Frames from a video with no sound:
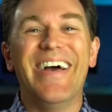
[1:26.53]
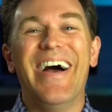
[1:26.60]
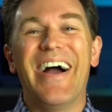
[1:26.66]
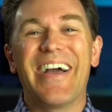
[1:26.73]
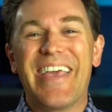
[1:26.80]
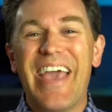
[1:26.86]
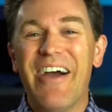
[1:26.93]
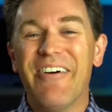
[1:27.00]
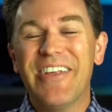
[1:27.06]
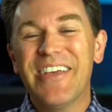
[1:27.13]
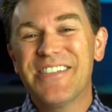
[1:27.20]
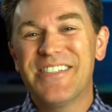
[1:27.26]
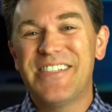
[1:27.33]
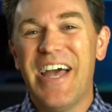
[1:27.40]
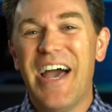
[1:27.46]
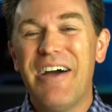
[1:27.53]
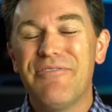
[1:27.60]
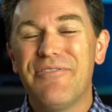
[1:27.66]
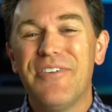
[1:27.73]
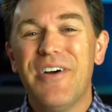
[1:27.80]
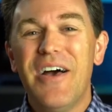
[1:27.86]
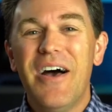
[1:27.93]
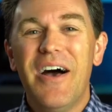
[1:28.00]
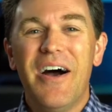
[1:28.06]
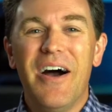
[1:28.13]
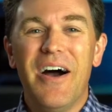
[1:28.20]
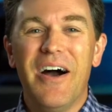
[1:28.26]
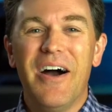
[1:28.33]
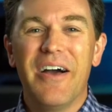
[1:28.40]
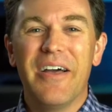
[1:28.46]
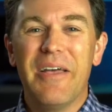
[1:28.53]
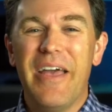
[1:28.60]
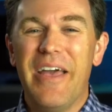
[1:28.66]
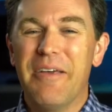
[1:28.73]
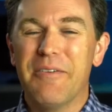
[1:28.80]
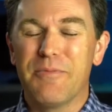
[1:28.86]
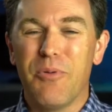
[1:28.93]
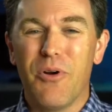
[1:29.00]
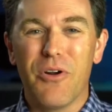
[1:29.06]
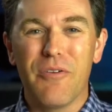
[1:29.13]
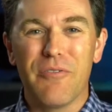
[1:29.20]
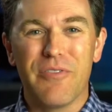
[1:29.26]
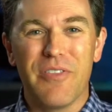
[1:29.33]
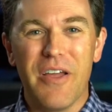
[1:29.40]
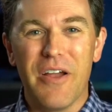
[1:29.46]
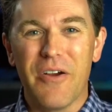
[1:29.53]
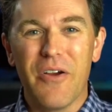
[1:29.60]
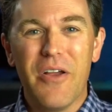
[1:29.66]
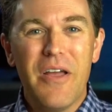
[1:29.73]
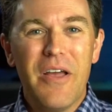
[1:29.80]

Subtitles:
accounting staff as part of their